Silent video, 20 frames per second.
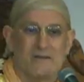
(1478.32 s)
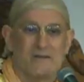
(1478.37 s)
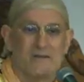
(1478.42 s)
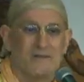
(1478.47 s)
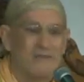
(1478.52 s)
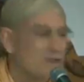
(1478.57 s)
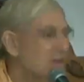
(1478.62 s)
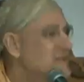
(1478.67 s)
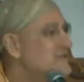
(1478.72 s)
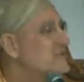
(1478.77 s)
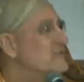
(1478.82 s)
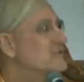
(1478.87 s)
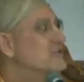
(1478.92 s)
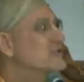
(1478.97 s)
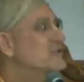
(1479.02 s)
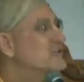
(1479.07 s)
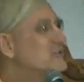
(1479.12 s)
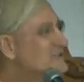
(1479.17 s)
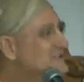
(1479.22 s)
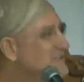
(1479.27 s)
Then you
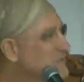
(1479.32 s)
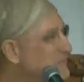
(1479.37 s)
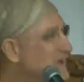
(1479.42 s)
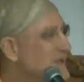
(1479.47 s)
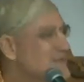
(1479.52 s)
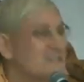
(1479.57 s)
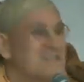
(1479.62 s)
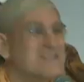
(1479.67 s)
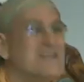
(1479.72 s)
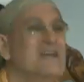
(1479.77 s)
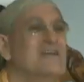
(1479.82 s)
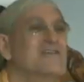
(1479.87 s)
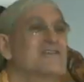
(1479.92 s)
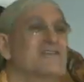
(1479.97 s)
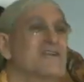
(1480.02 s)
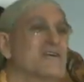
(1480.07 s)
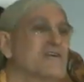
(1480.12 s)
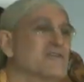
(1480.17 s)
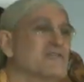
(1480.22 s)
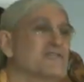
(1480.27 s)
choose the best
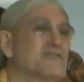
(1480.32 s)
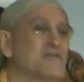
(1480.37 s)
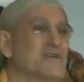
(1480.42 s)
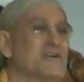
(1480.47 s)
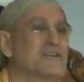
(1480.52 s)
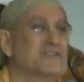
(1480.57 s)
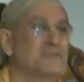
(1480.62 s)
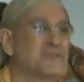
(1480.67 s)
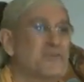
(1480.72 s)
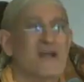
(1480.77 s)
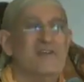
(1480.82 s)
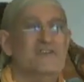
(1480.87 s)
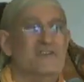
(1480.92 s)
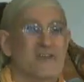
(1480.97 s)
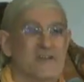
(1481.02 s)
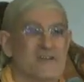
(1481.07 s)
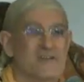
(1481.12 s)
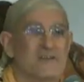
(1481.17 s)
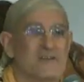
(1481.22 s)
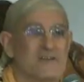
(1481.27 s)
secondary to express
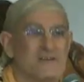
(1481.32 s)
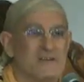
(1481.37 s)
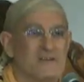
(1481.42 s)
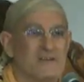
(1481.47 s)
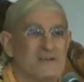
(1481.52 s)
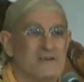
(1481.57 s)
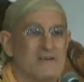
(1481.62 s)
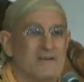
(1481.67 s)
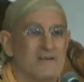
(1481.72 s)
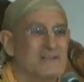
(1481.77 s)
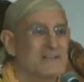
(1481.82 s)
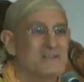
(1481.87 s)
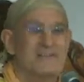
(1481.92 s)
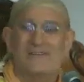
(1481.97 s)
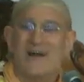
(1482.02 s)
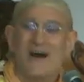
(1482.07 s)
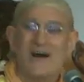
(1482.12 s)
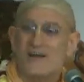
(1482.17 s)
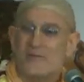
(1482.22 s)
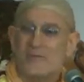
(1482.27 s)
it. It's
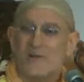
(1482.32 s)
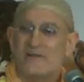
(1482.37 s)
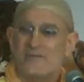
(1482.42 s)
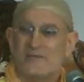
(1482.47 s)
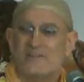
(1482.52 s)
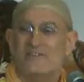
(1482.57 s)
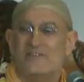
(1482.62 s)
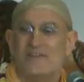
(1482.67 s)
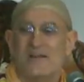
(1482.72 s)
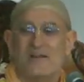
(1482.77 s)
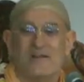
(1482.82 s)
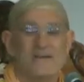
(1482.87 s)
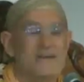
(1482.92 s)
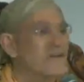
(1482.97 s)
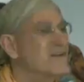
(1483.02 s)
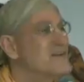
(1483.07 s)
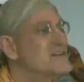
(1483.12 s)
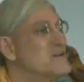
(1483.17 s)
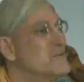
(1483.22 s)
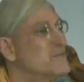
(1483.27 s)
not about the
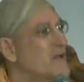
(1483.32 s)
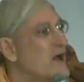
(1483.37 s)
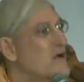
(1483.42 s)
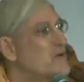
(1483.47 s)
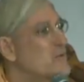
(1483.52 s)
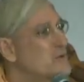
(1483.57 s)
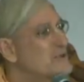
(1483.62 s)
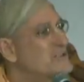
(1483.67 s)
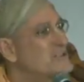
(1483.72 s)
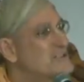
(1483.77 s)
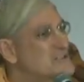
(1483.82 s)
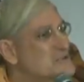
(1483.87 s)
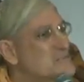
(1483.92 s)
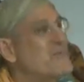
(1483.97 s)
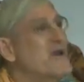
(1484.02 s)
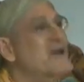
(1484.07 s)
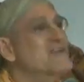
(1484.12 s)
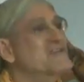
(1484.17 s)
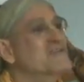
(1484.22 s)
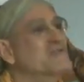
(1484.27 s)
secondary, it's about which is
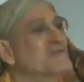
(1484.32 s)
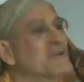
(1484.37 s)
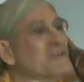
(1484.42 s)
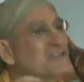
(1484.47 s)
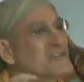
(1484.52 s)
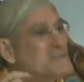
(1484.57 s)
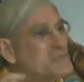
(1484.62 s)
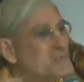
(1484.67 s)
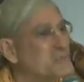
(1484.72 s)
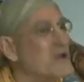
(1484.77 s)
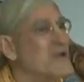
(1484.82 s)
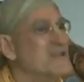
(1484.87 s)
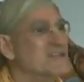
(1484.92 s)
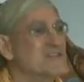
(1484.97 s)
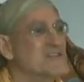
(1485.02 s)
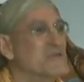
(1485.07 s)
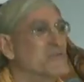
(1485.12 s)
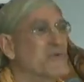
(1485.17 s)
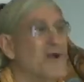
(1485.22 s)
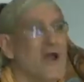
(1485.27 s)
best to
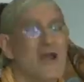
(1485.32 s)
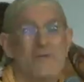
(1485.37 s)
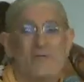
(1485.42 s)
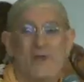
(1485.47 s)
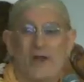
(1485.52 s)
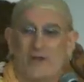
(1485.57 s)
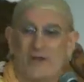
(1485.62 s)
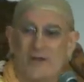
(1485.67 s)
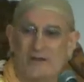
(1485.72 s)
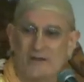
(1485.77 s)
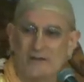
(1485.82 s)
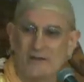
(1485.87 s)
express the primary.